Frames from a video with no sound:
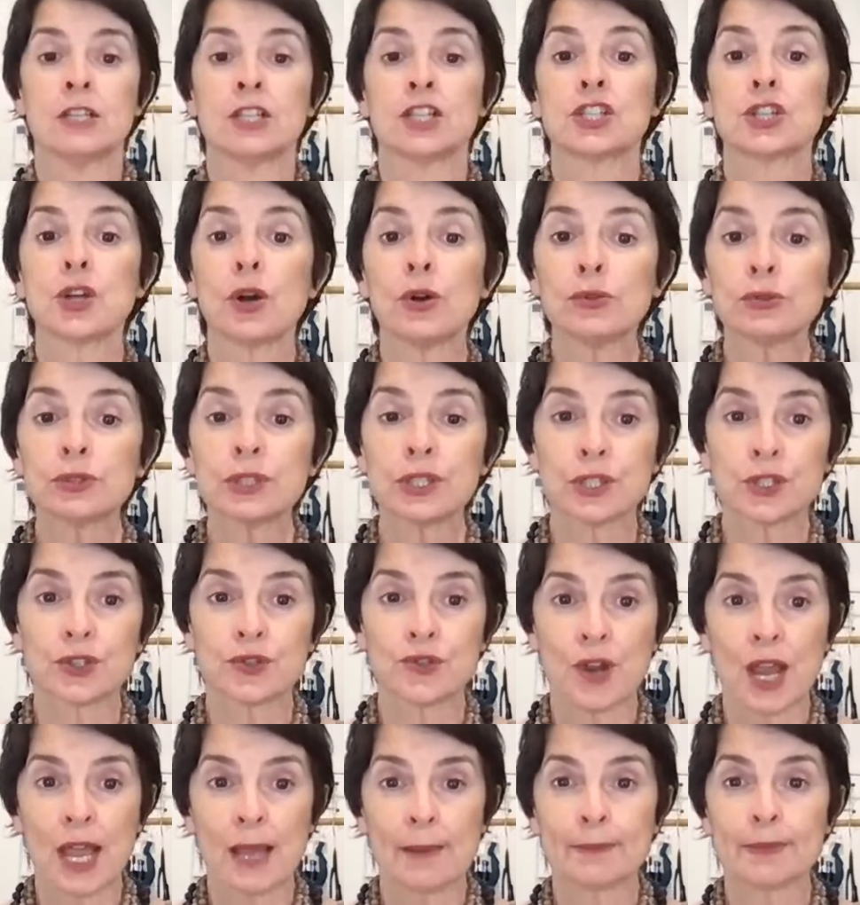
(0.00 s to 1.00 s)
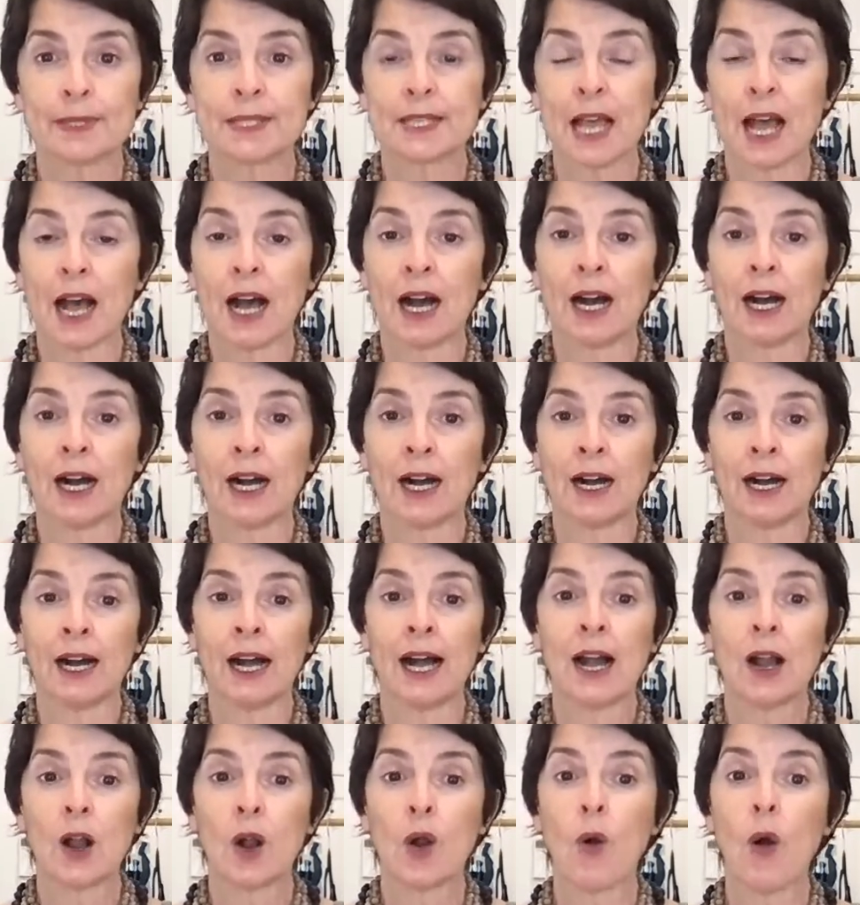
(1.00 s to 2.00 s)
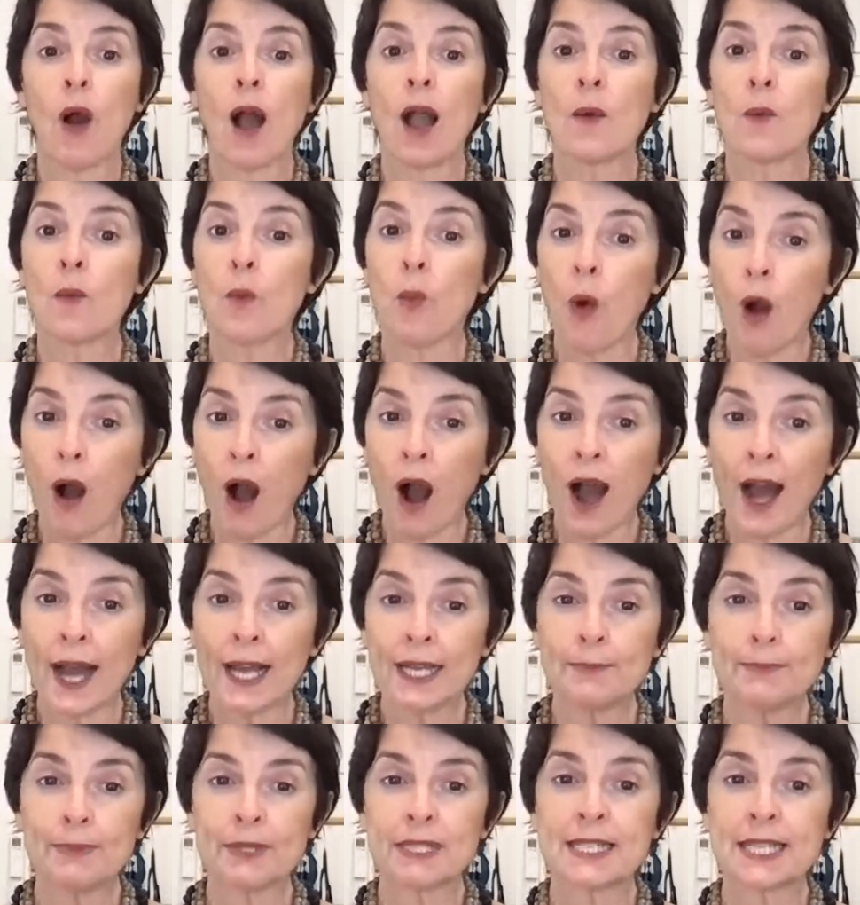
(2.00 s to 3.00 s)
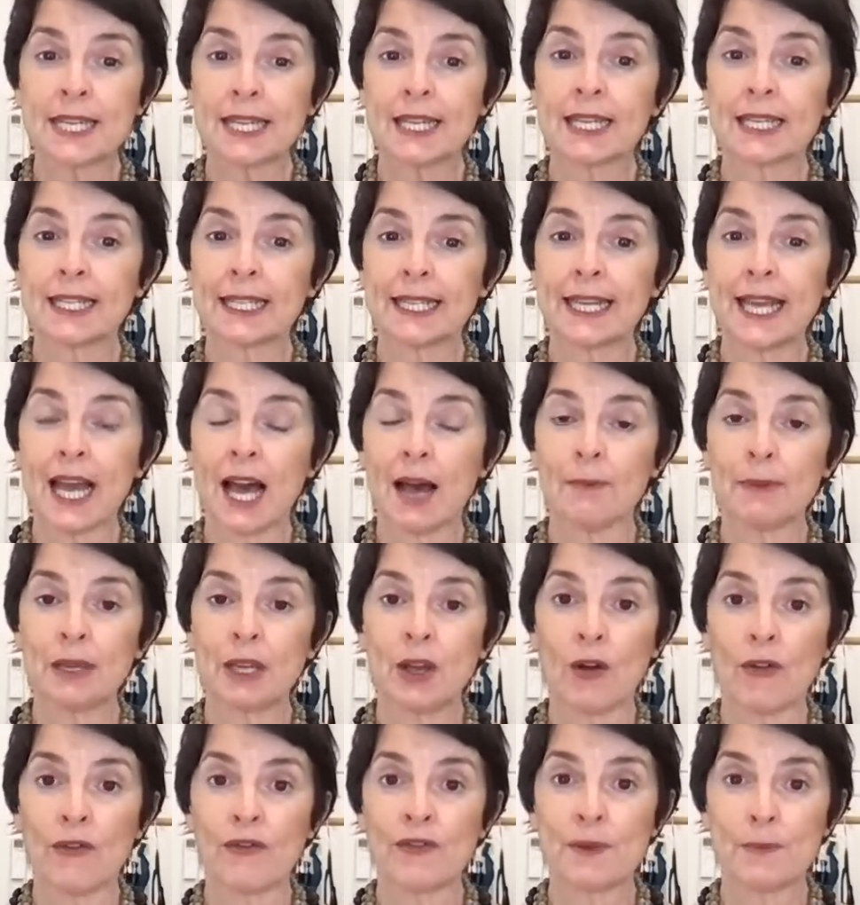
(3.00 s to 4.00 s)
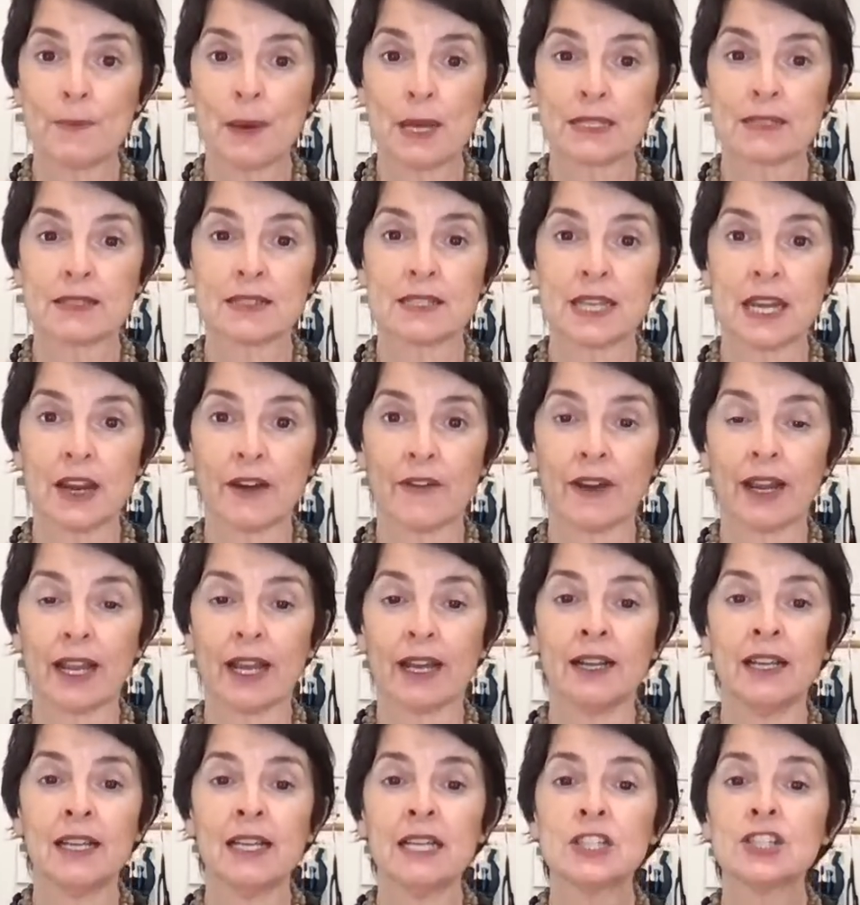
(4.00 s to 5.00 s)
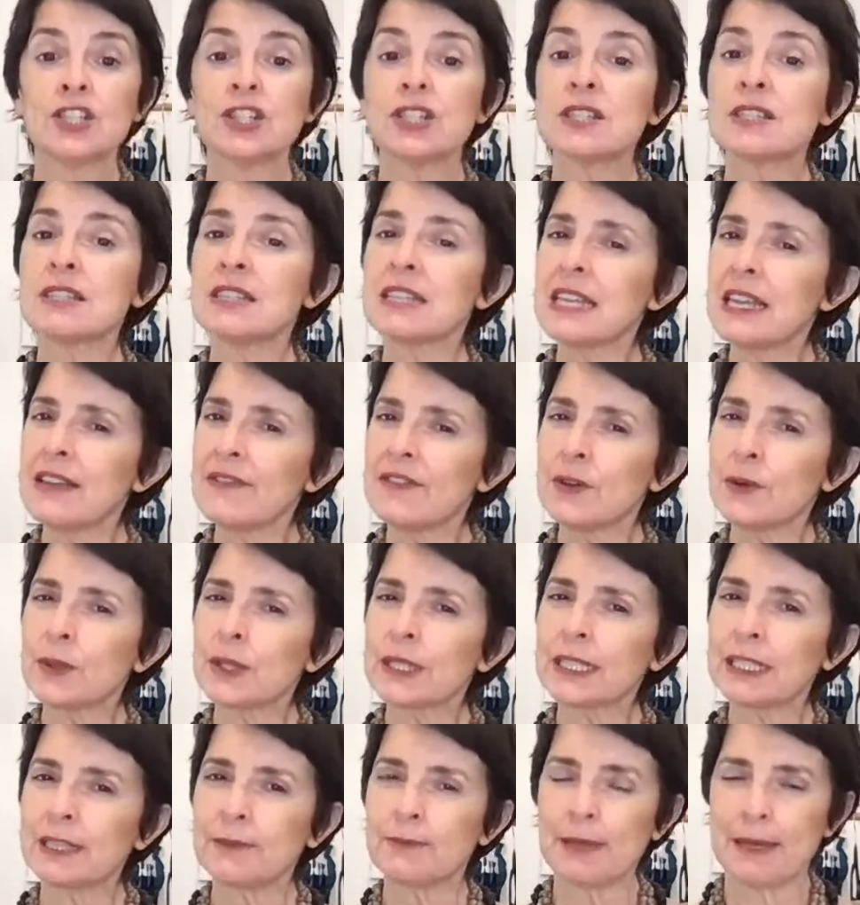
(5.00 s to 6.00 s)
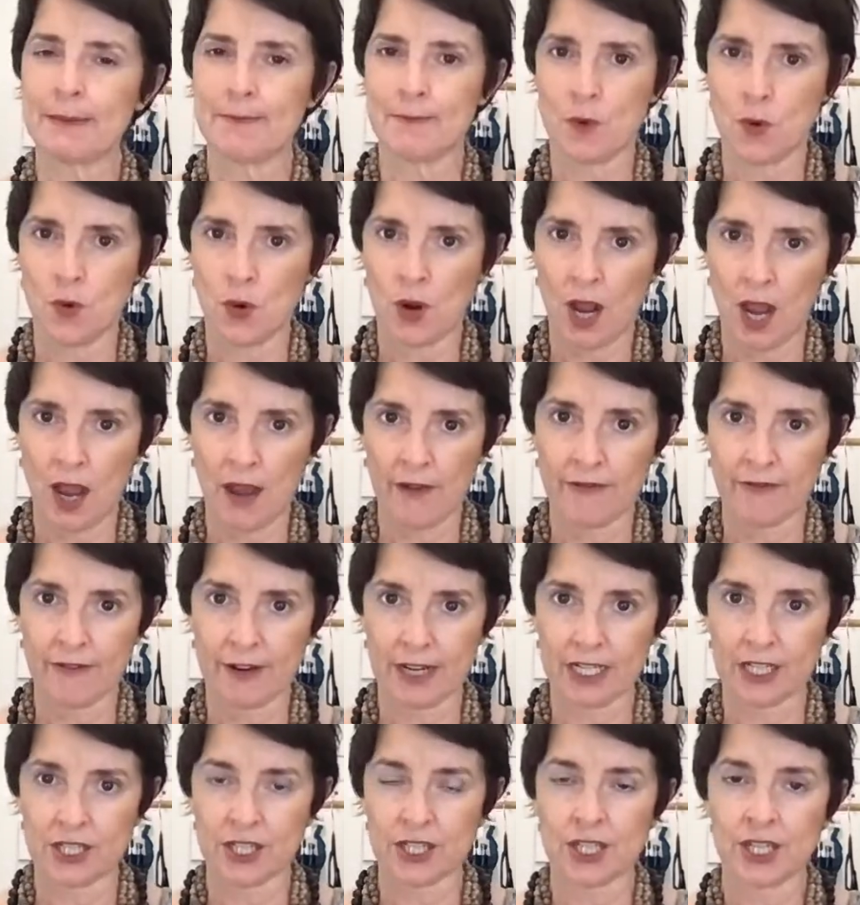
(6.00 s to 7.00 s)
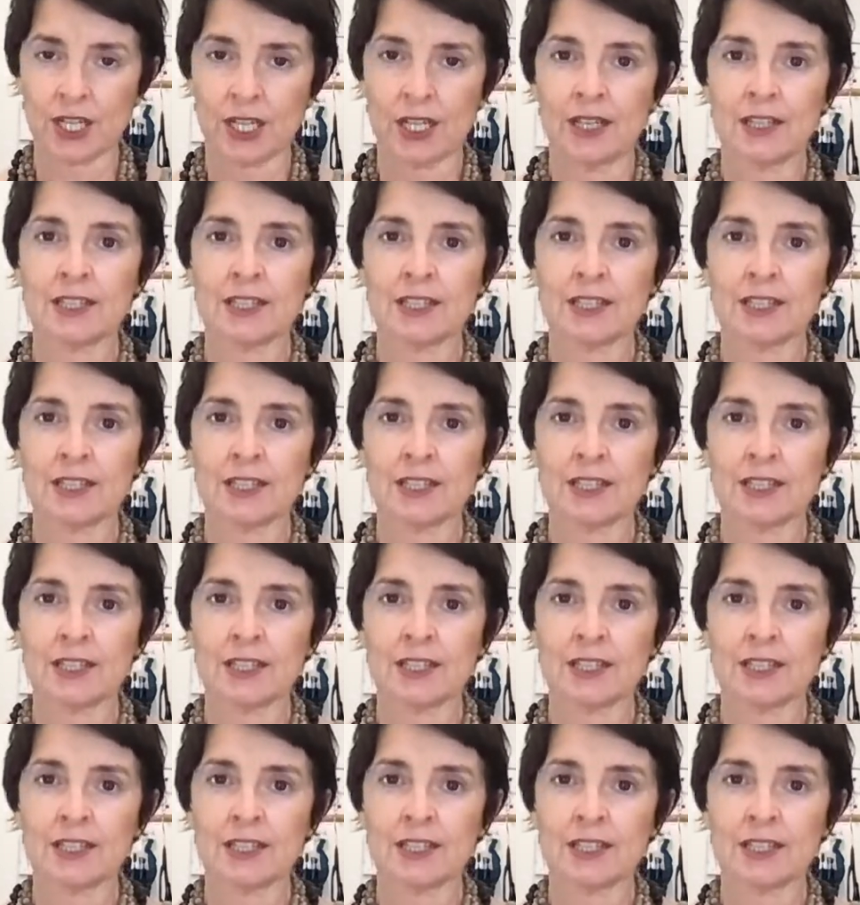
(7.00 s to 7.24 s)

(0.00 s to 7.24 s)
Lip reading: shoulder straps are quite wide, particularly coming off the bust area, just to give you a little bit more coverage.